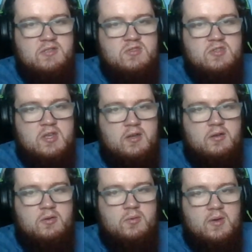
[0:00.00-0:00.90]

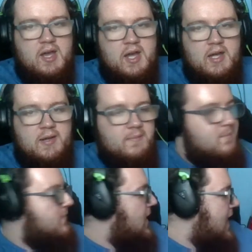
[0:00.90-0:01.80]
So
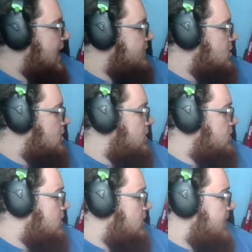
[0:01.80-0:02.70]
um, I have an
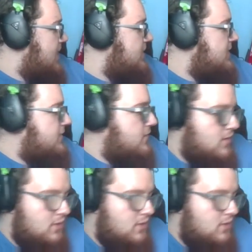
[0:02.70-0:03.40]
article about it,